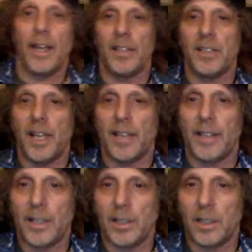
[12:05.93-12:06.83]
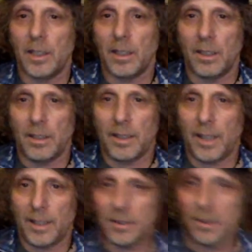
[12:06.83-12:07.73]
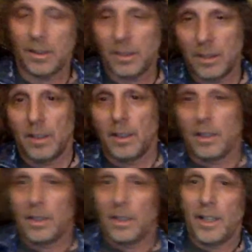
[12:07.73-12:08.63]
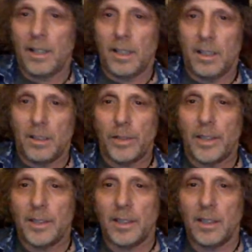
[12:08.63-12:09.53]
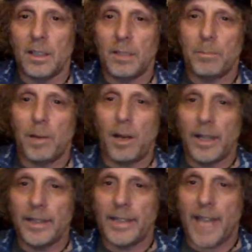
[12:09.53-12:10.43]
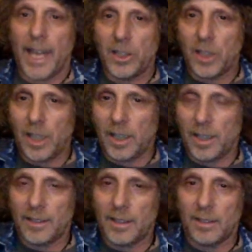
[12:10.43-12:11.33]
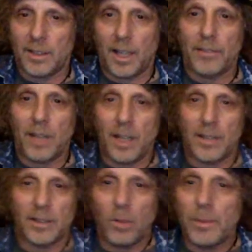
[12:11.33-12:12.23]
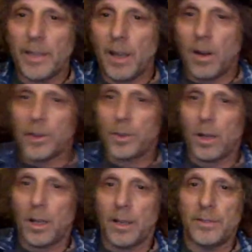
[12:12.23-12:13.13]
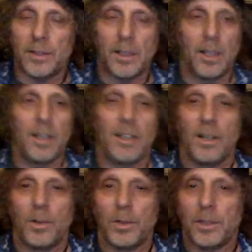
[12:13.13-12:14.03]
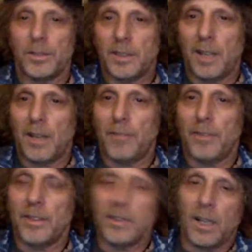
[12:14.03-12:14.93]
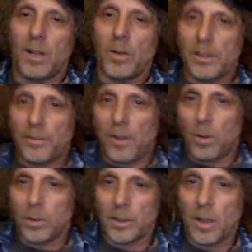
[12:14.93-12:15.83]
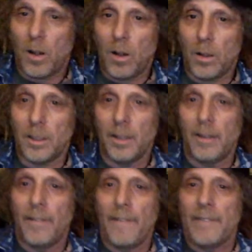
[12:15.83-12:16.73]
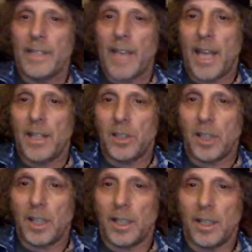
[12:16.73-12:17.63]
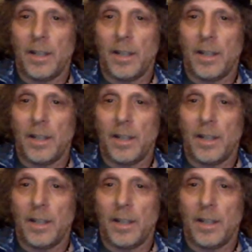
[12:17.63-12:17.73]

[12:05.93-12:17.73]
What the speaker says: #KenShit. Yes. And the reason behind #KenShit is because I've got so many hard drives worth of stuff, and there's always a folder called #KenShit